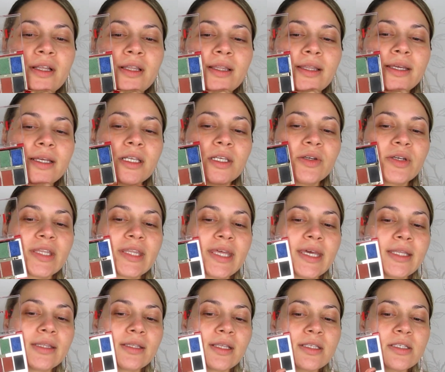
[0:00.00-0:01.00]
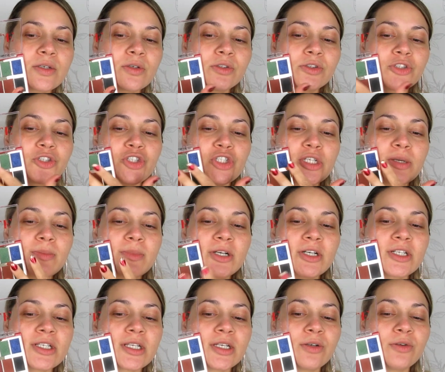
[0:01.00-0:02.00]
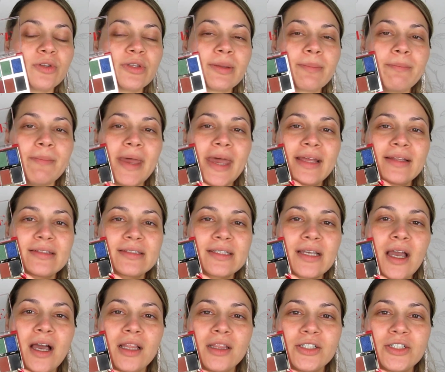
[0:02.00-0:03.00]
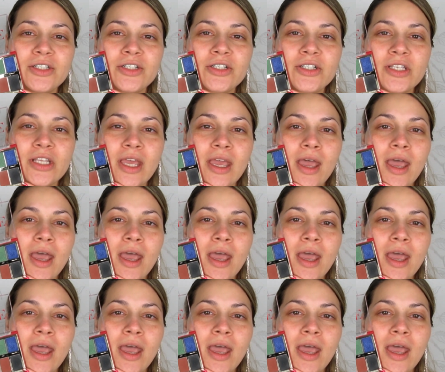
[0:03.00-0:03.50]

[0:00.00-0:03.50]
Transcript: Like, look at that. That's all the shimmers and all the matte colors,